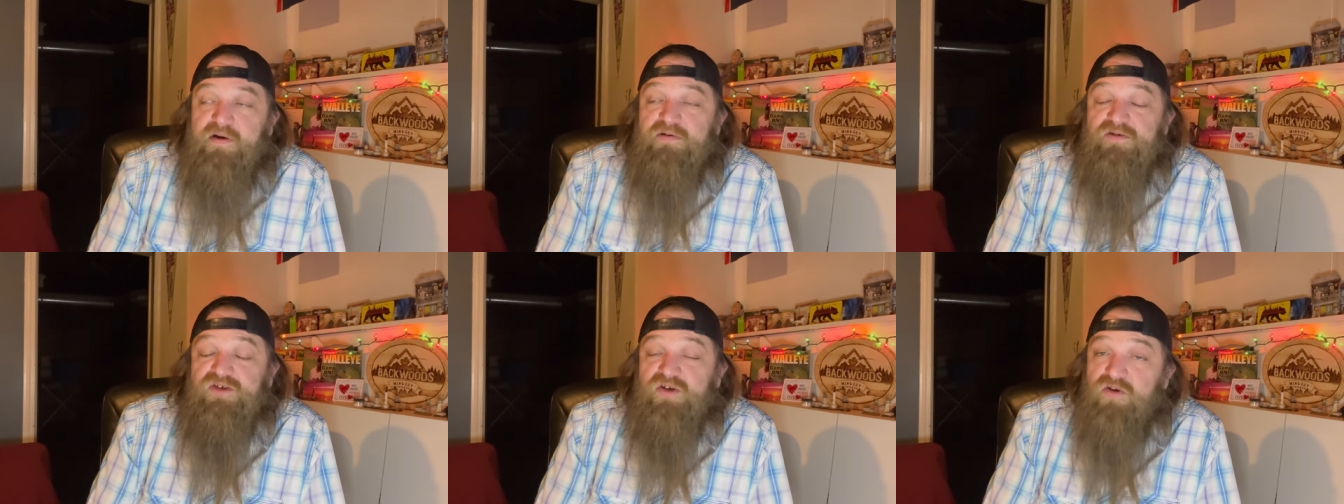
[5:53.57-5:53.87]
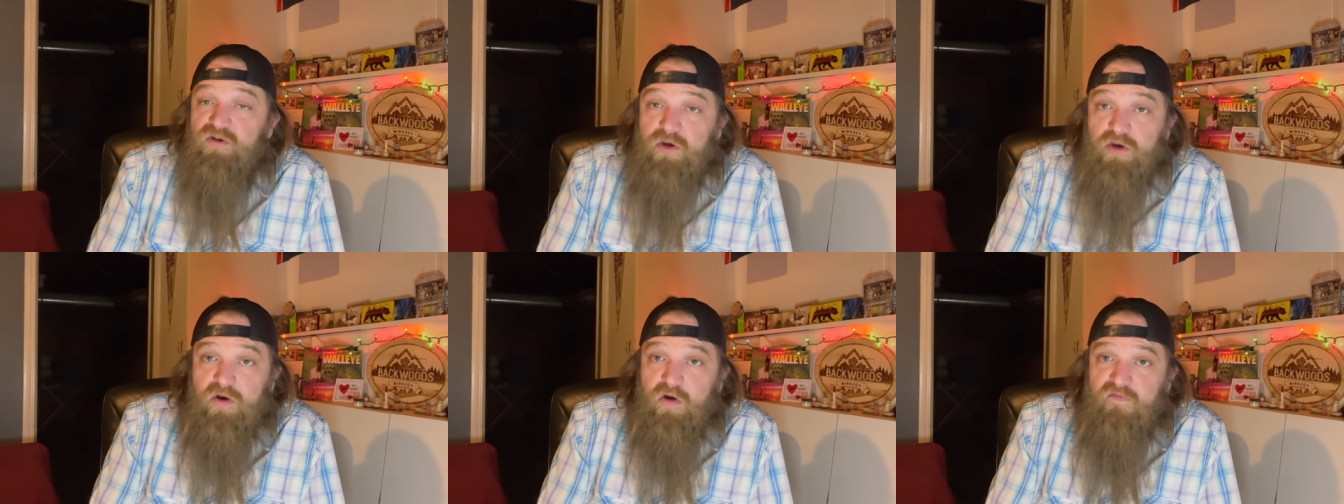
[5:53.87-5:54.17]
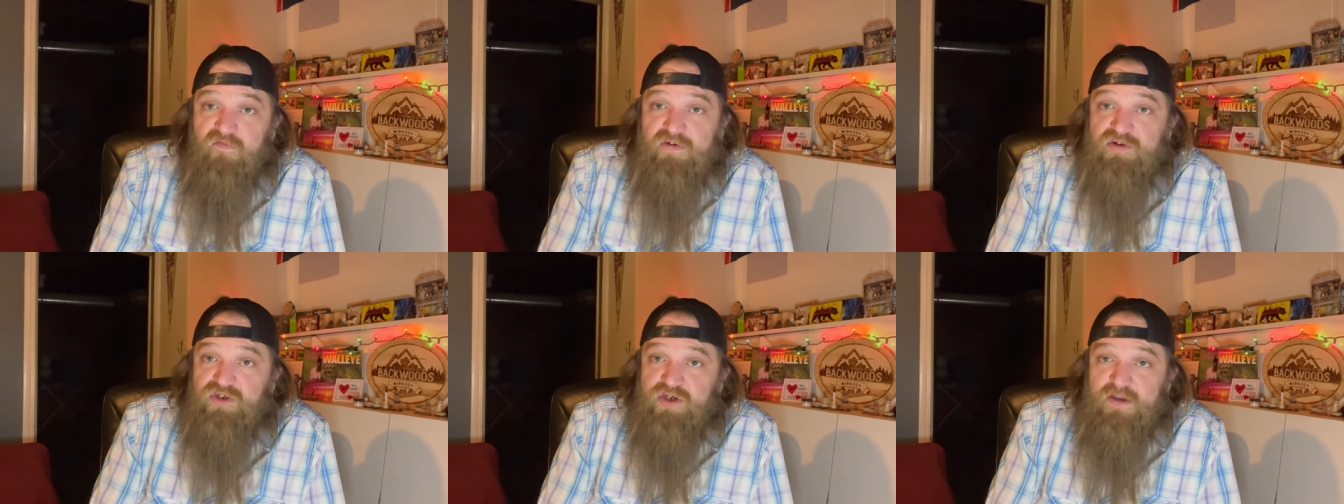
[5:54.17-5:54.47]
So you could go over
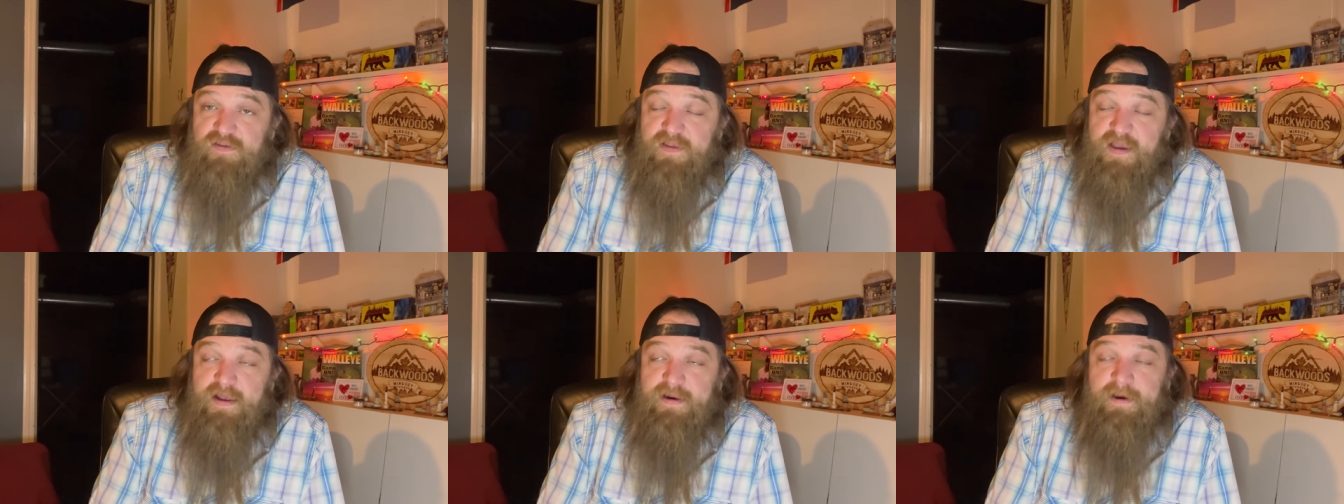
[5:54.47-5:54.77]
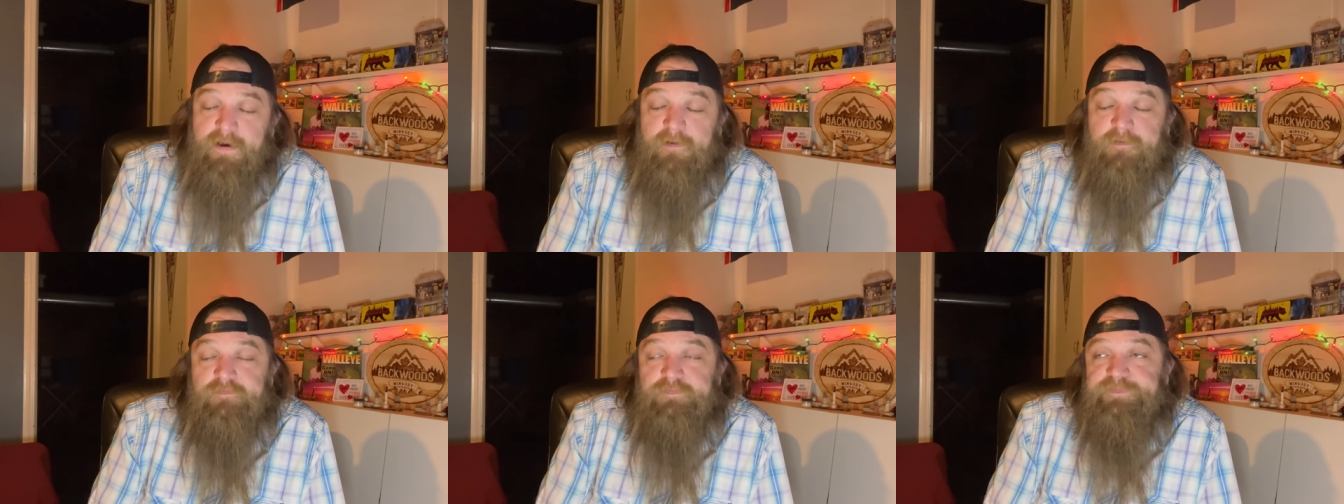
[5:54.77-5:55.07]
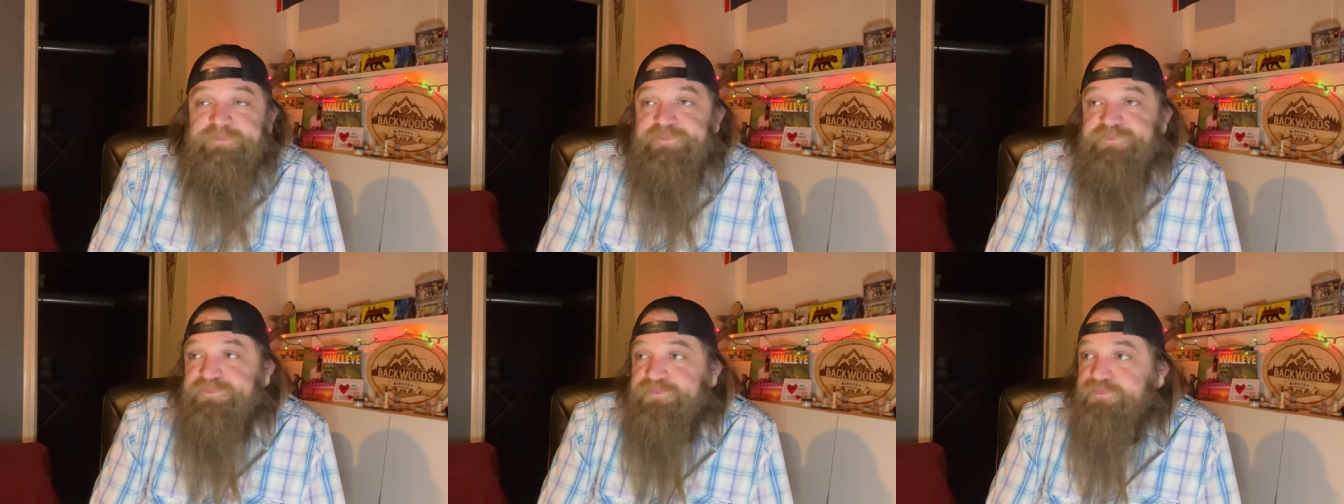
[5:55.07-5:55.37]
and check that out
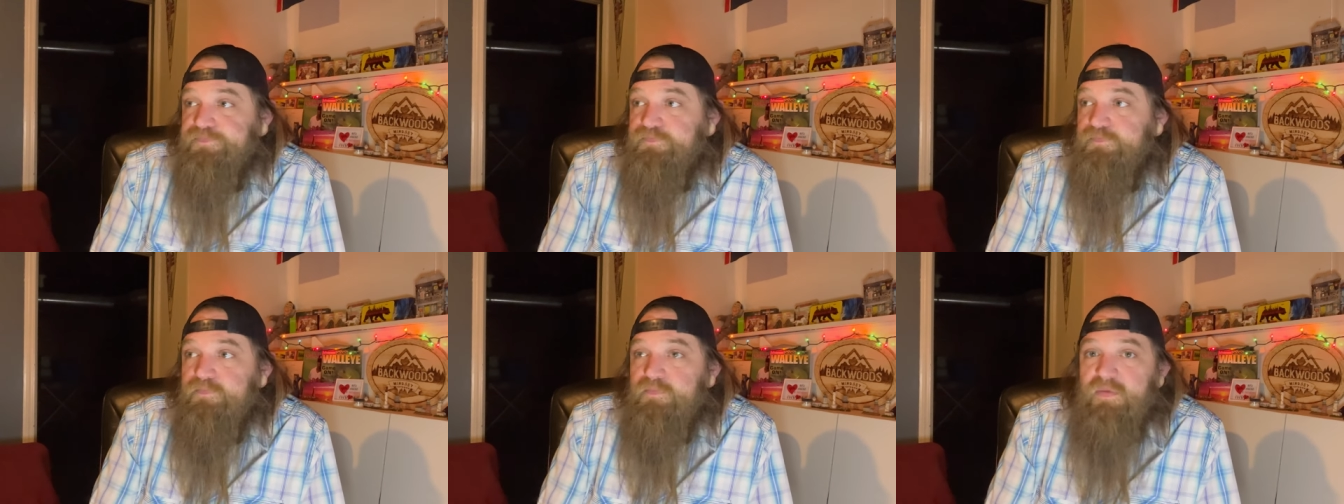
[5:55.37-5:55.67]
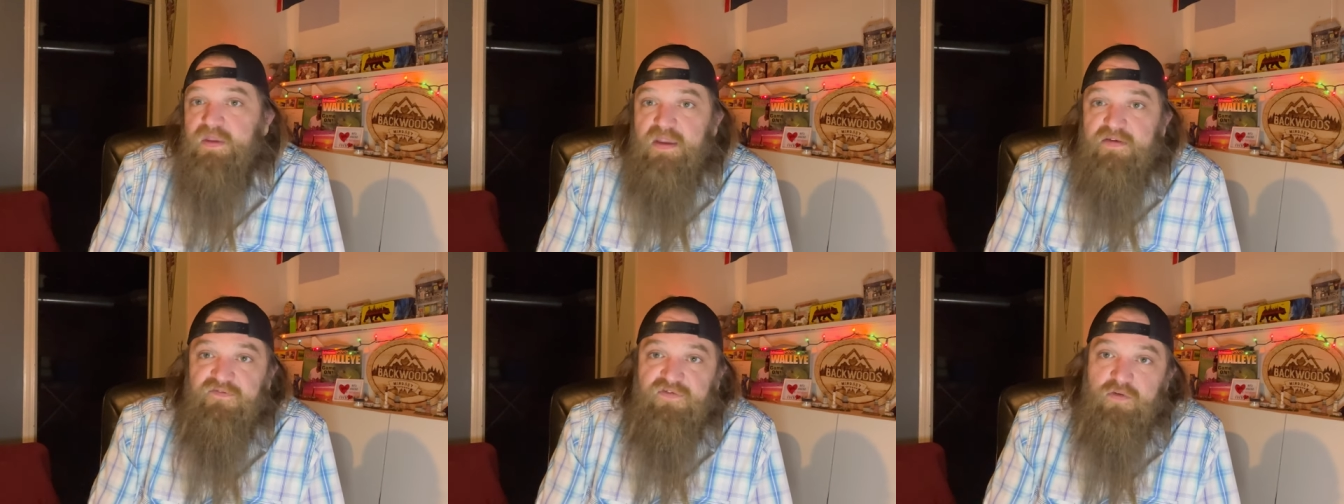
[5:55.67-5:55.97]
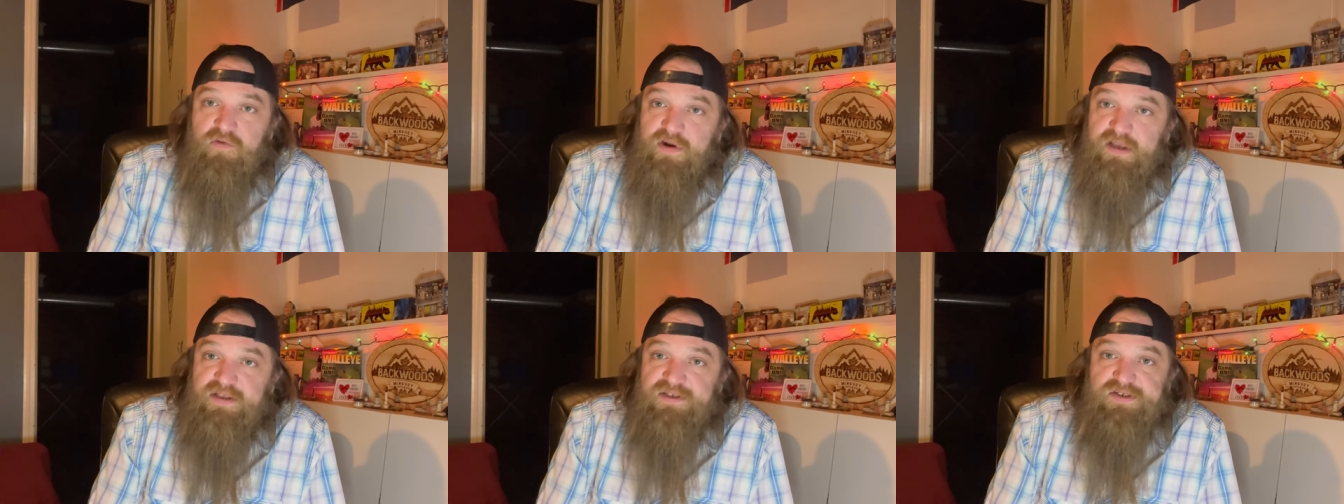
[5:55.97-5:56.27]
if you
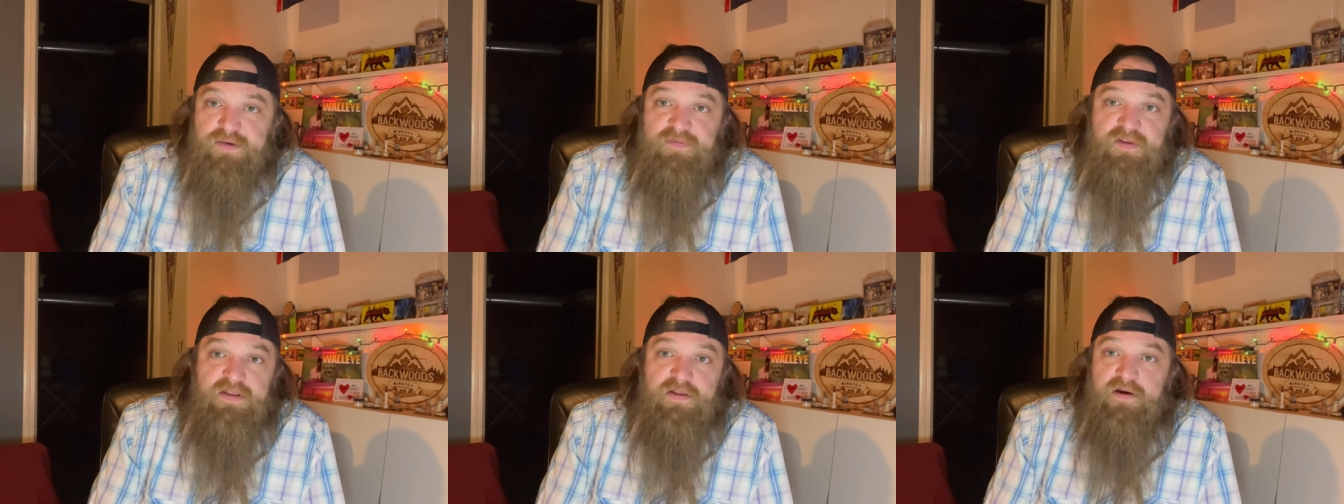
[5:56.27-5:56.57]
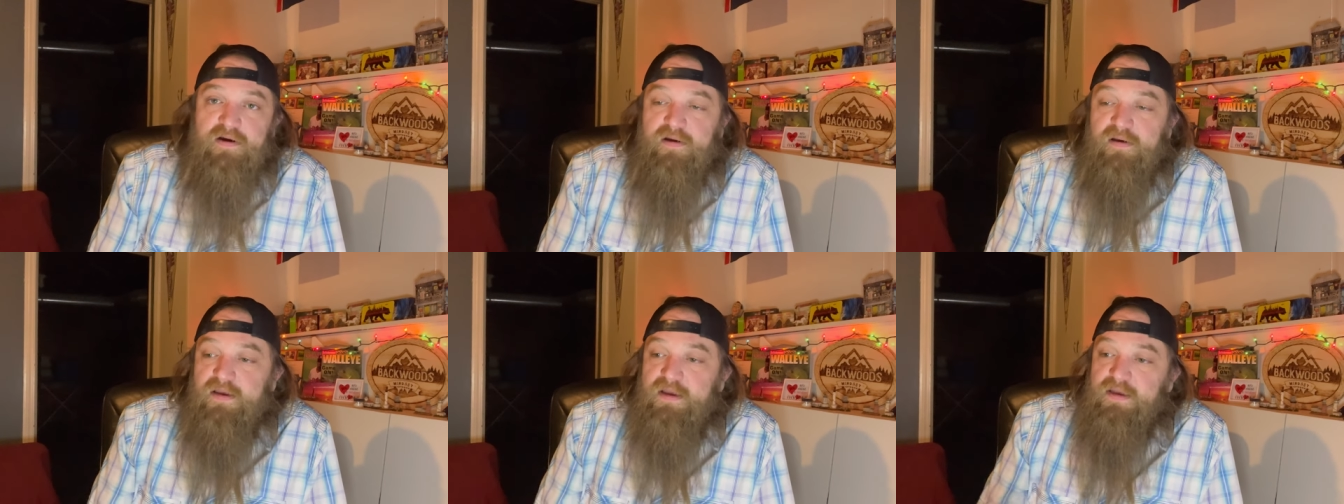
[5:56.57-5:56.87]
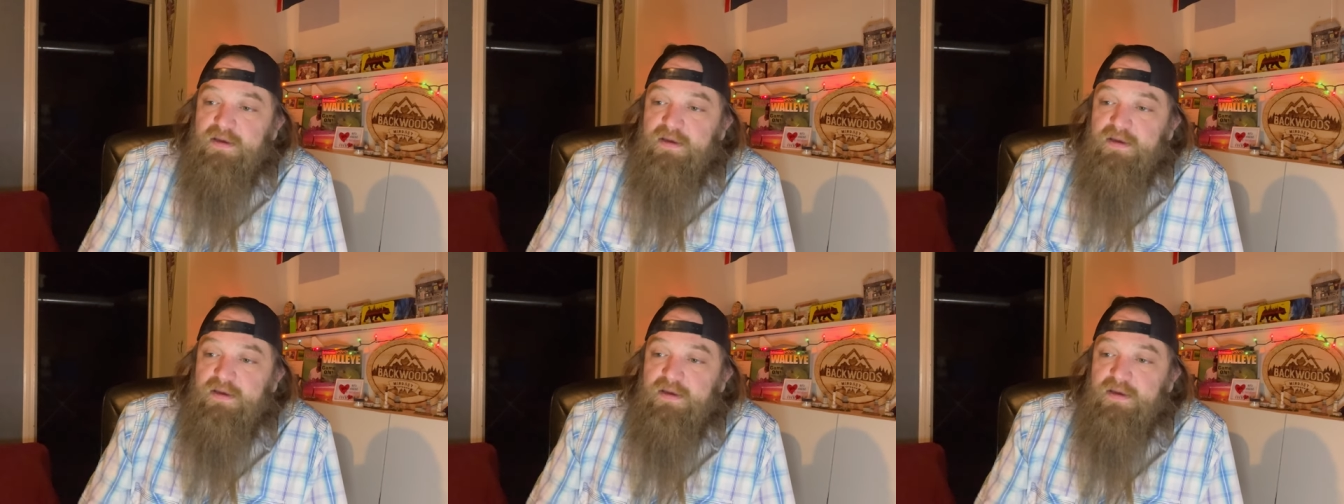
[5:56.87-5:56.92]
want to get something there.